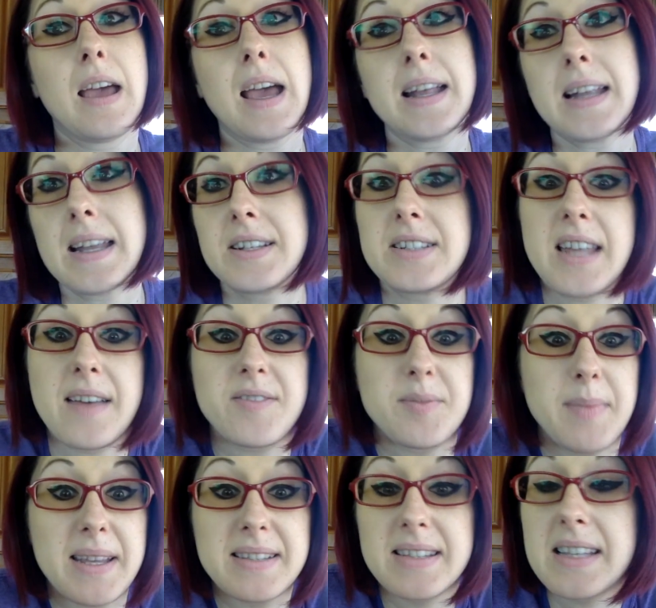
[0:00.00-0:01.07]
and I just have to
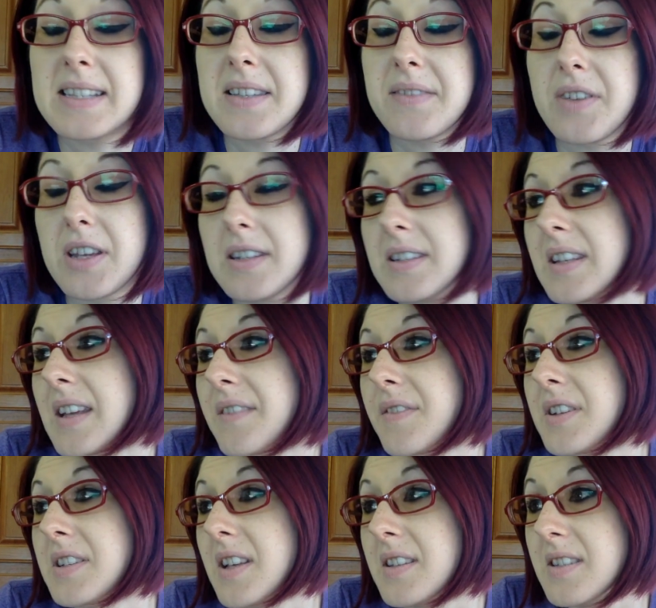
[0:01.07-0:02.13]
make sense of it, and if
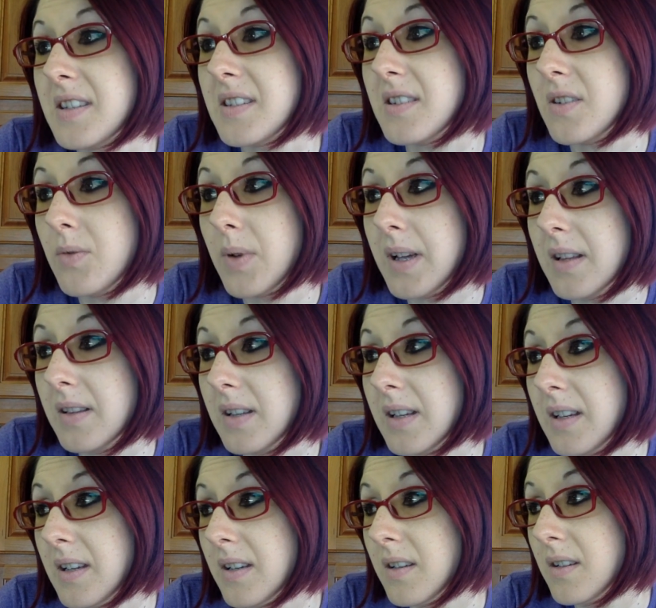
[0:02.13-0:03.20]
it doesn't
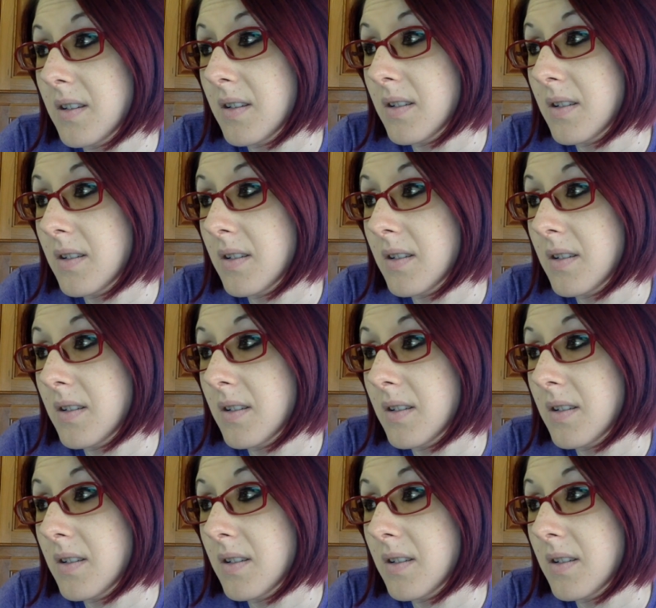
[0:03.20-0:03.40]
quickly